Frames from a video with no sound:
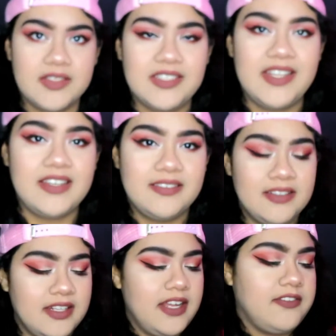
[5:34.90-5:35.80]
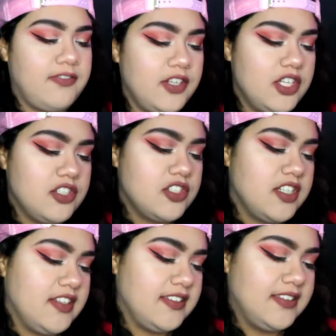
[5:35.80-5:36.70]
The next thing that I
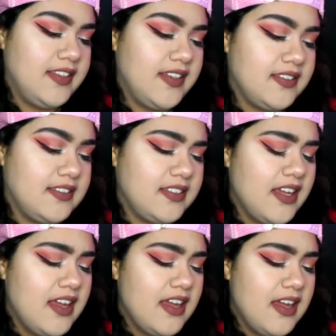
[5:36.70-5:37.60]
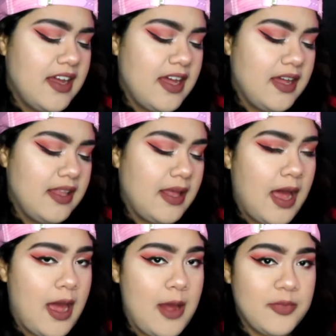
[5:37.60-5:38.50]
finished is this,
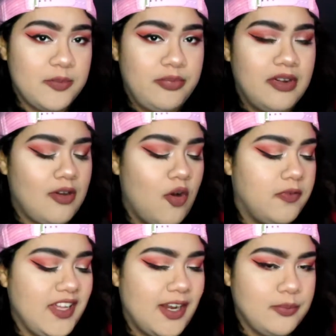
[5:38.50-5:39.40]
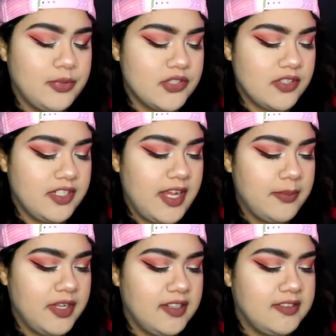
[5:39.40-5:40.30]
hopefully I don't butcher the
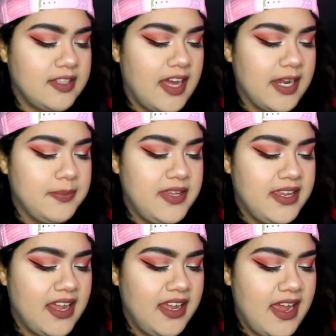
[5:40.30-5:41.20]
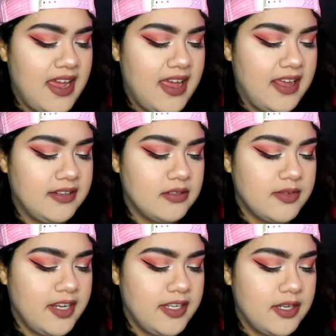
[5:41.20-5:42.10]
name, but it's the IPKN
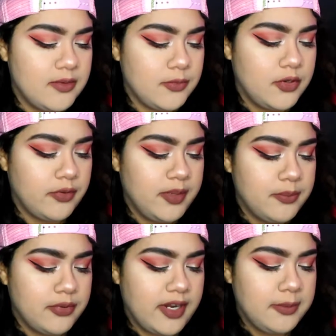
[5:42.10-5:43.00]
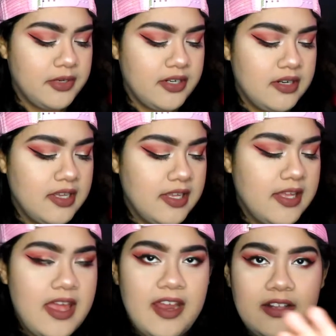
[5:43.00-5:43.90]
Radiant Cream Primer,
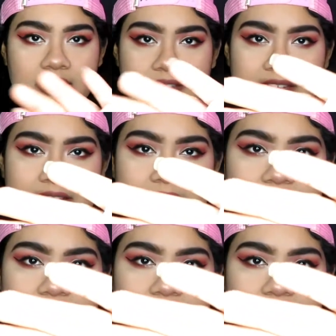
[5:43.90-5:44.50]
and it looks like